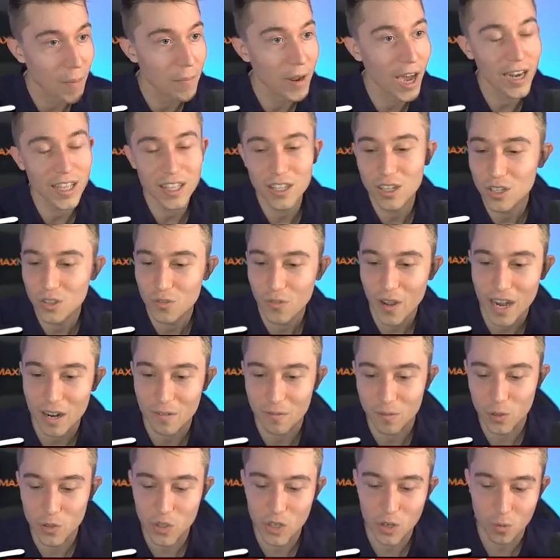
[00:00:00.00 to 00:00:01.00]
I'm not a huge fan
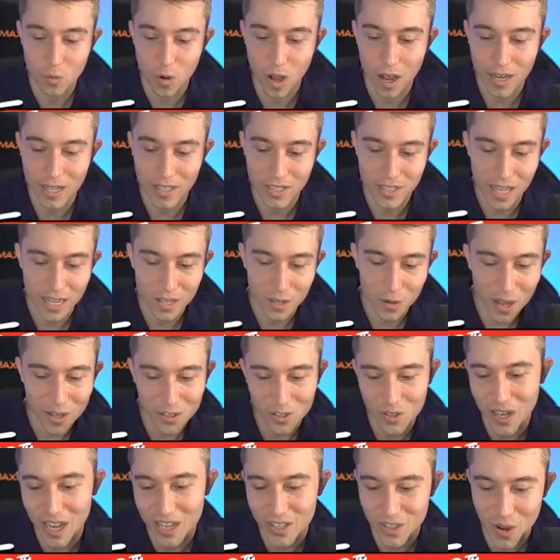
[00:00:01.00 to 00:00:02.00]
of losing to Rocket Cycle,
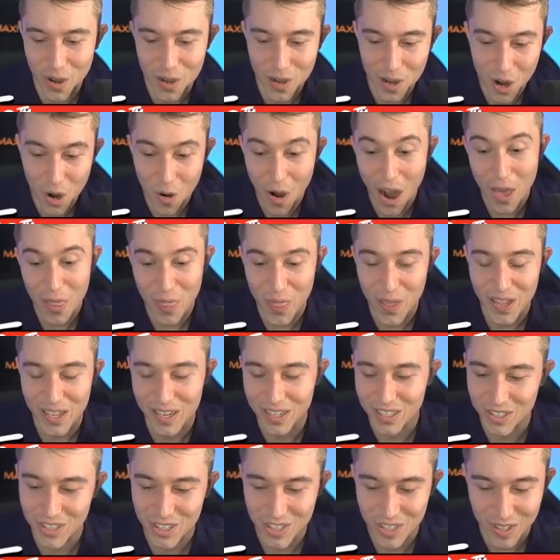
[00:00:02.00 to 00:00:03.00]
as you guys already know. I think
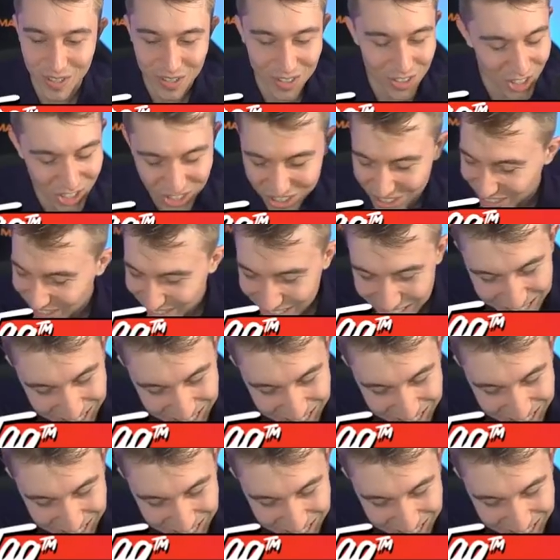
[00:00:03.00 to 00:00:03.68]
it is just...